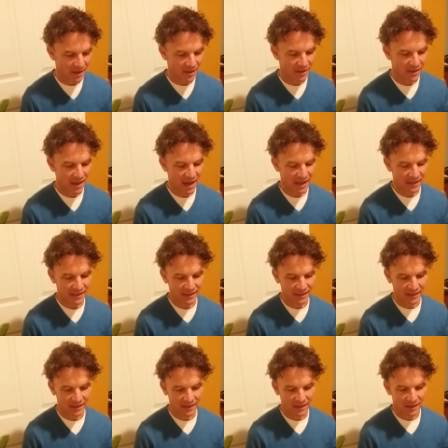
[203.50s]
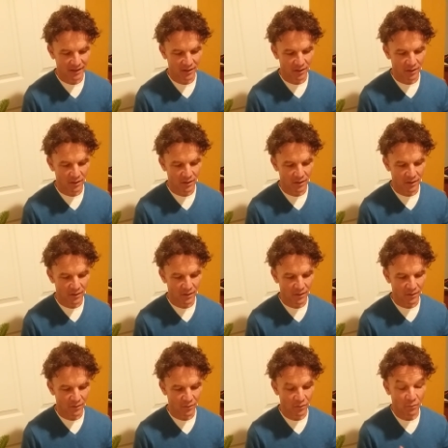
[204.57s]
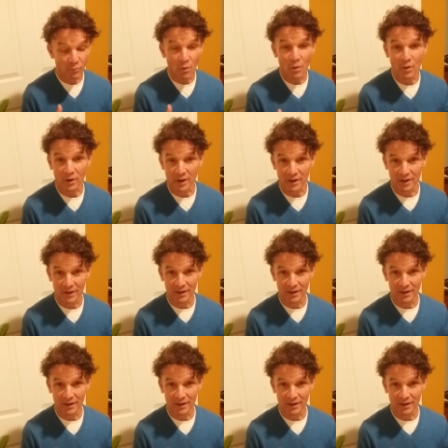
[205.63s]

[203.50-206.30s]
that the war